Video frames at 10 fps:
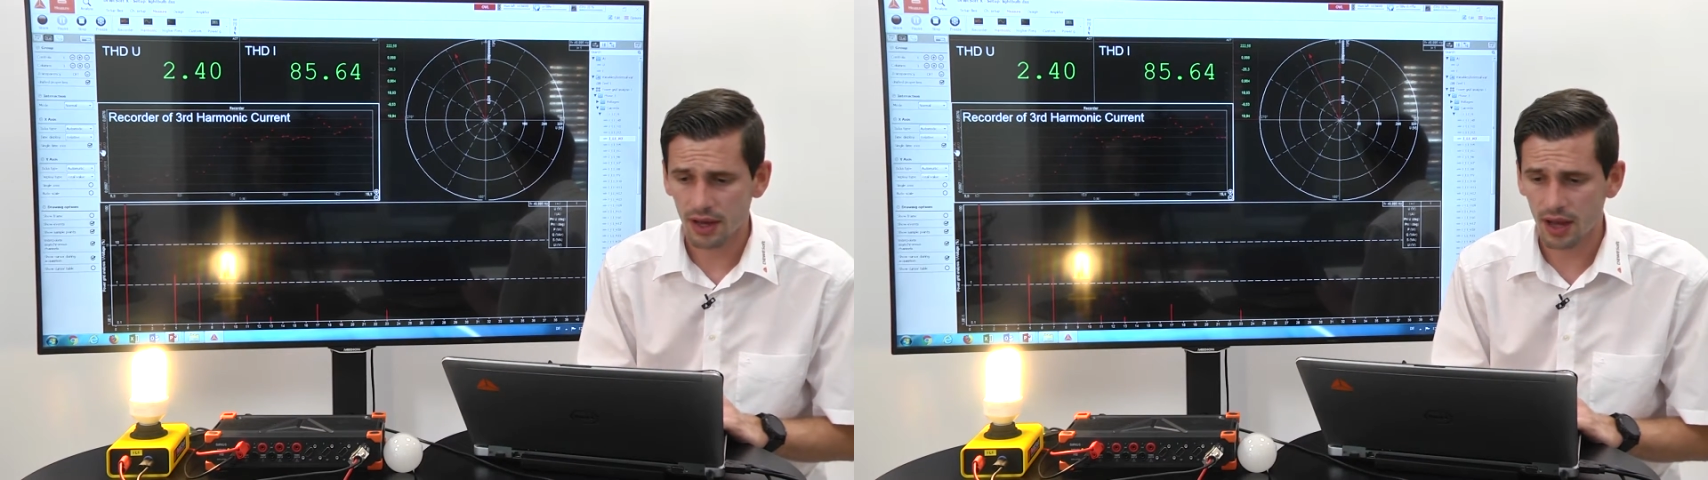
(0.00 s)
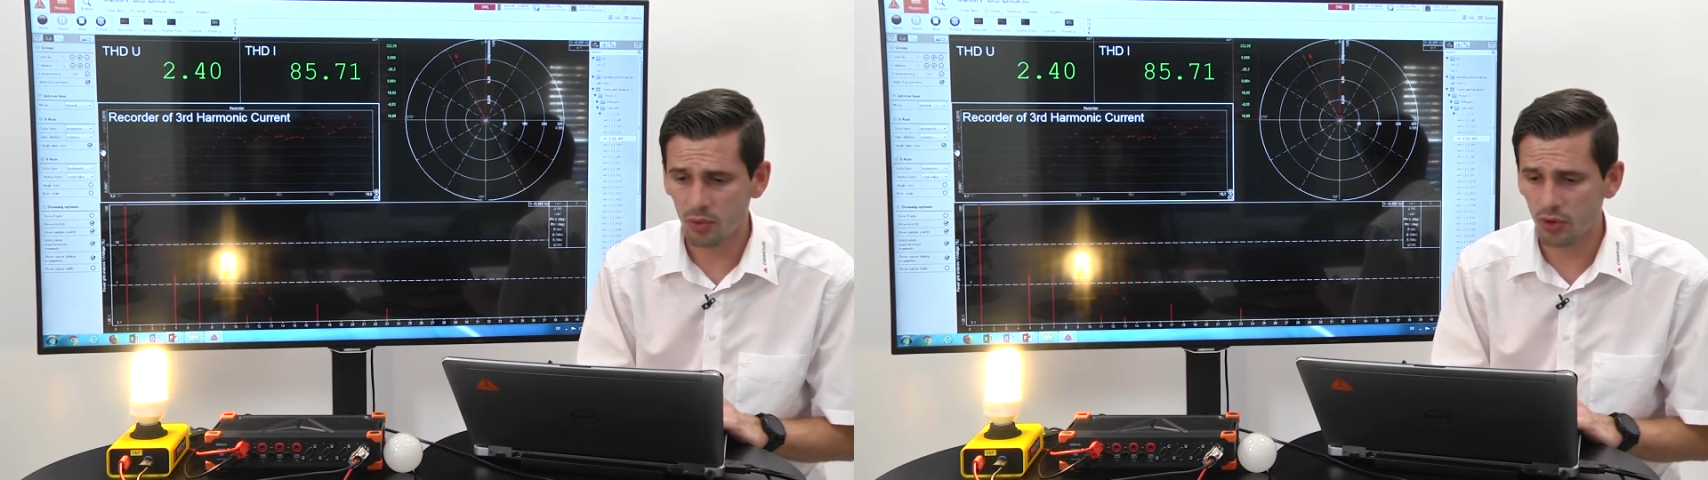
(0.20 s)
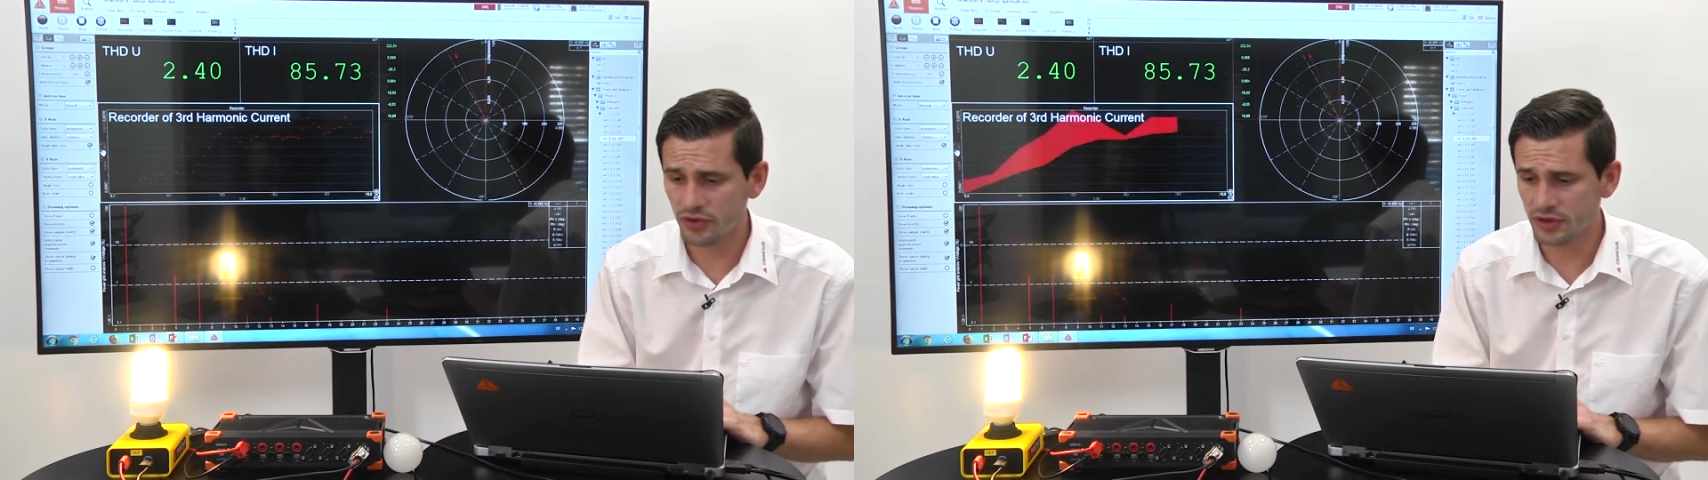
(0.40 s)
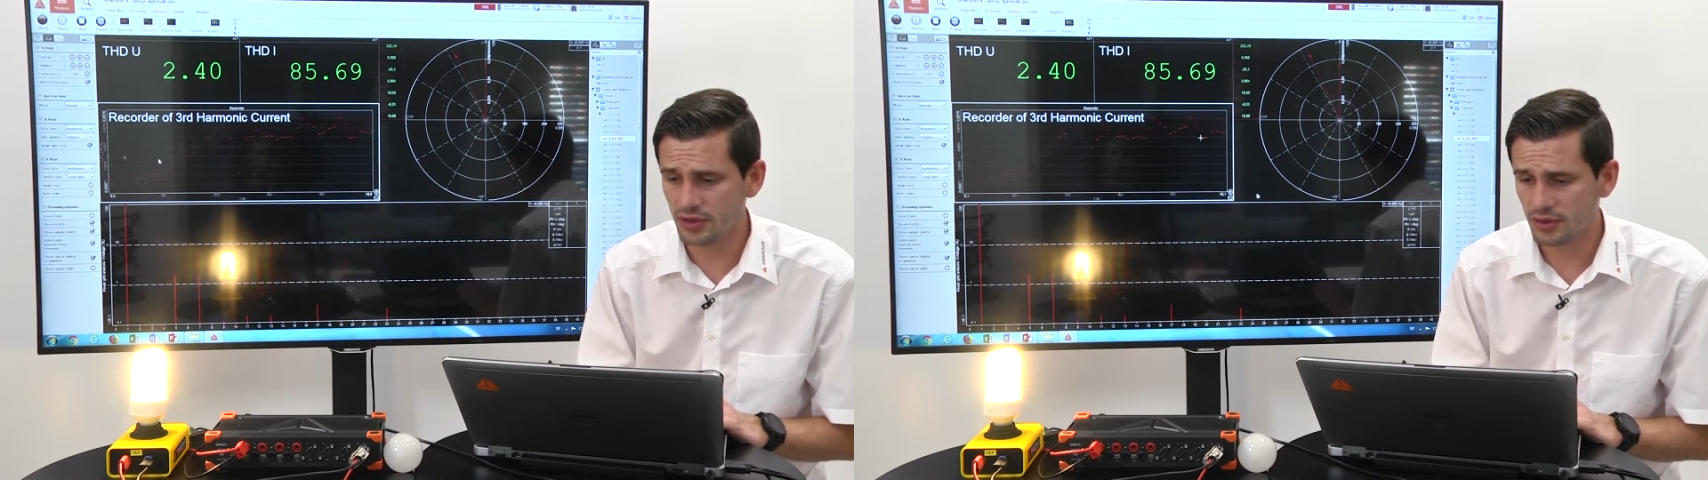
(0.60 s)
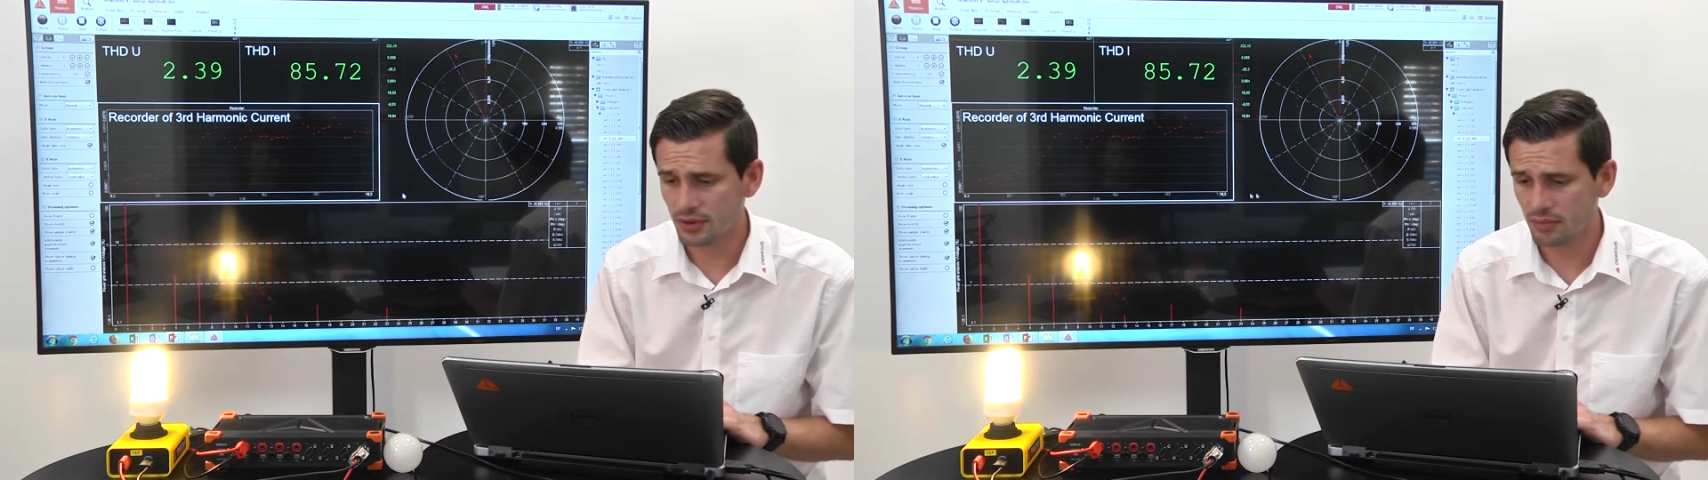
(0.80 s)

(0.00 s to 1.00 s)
harmonic